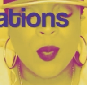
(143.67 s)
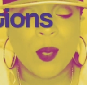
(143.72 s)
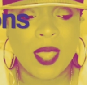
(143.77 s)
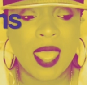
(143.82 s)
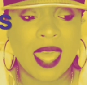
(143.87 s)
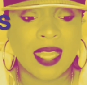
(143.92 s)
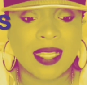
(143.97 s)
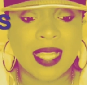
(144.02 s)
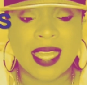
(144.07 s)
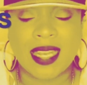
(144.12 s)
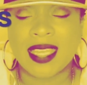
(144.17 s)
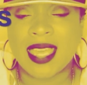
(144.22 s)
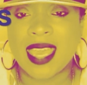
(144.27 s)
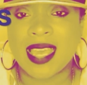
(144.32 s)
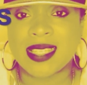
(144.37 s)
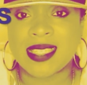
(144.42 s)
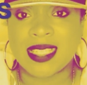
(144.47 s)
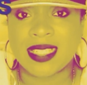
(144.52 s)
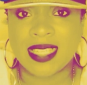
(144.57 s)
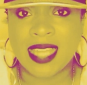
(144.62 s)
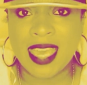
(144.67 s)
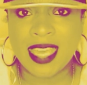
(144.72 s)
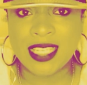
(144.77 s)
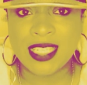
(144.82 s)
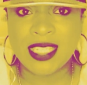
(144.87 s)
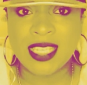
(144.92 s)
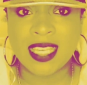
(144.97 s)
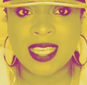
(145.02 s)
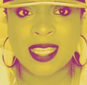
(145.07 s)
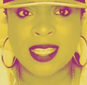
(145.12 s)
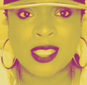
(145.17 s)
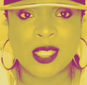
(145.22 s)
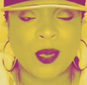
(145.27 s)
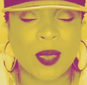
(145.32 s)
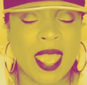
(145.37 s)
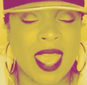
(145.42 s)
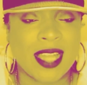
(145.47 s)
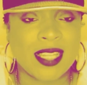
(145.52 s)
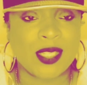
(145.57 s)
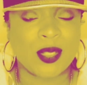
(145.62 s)
We had a lot of cancellations.
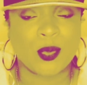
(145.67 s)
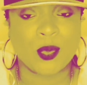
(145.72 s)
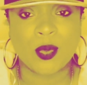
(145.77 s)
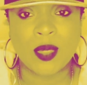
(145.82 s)
We had to